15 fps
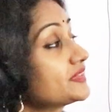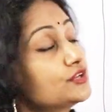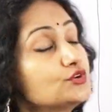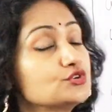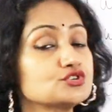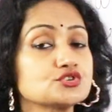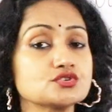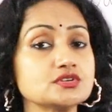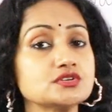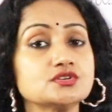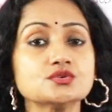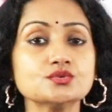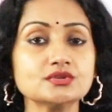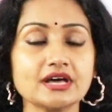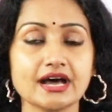You shouldn't
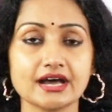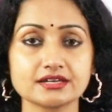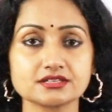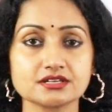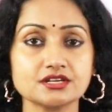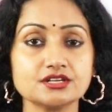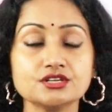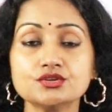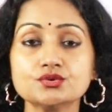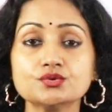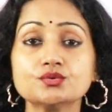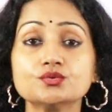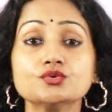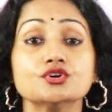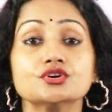do that.
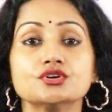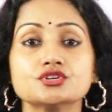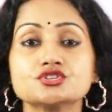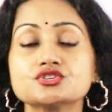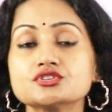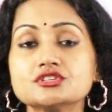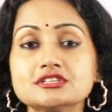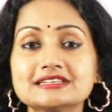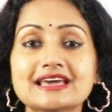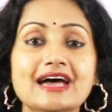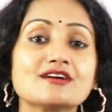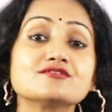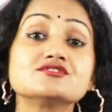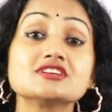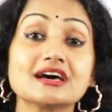You shouldn't
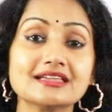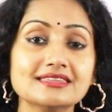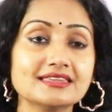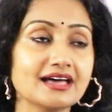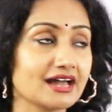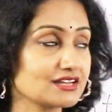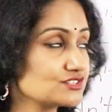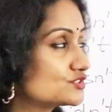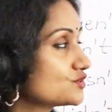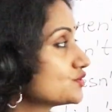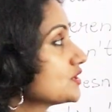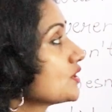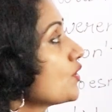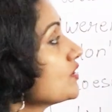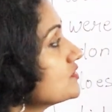have done that. So
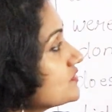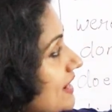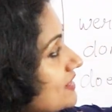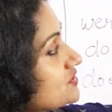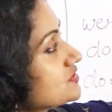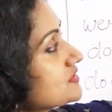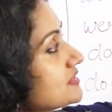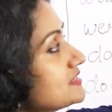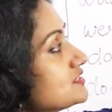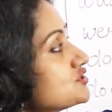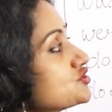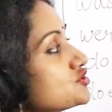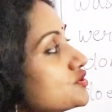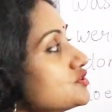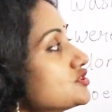the contraction is
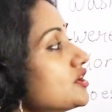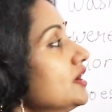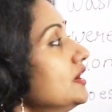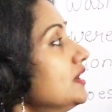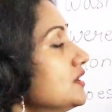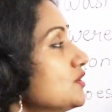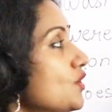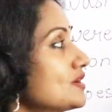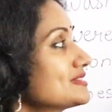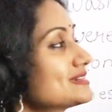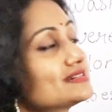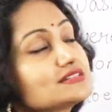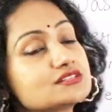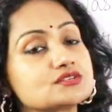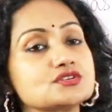should, not
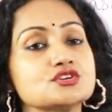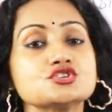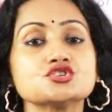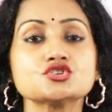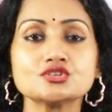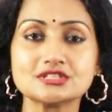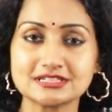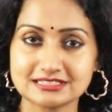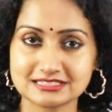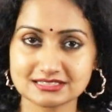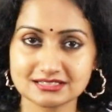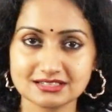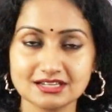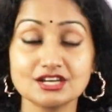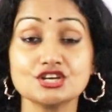is shouldn't.
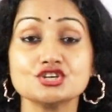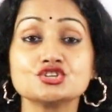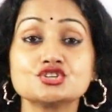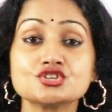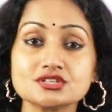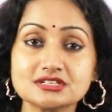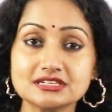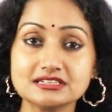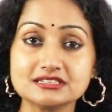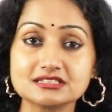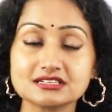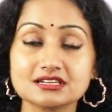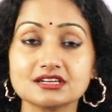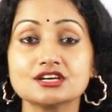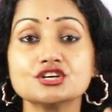Shouldn't.
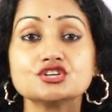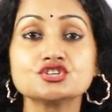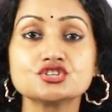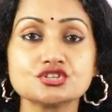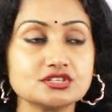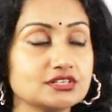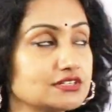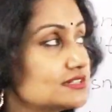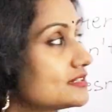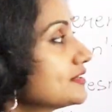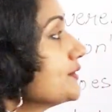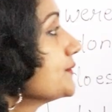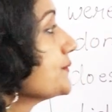Shouldn't.